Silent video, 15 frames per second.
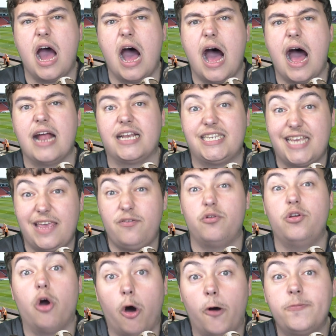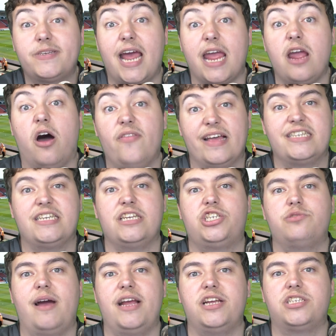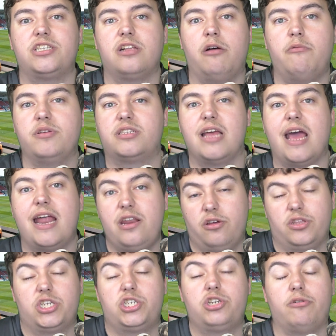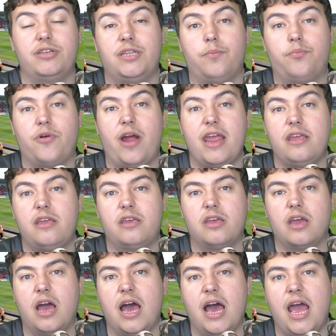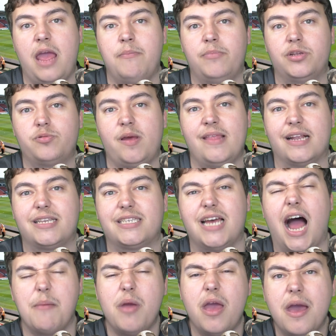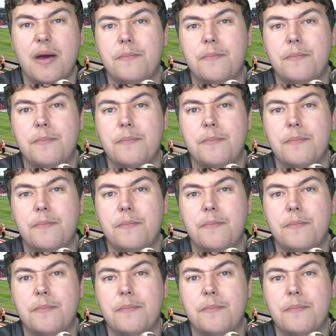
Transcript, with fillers: uh, to give you an update on that situation, along with any other stories that break uh, in between that time.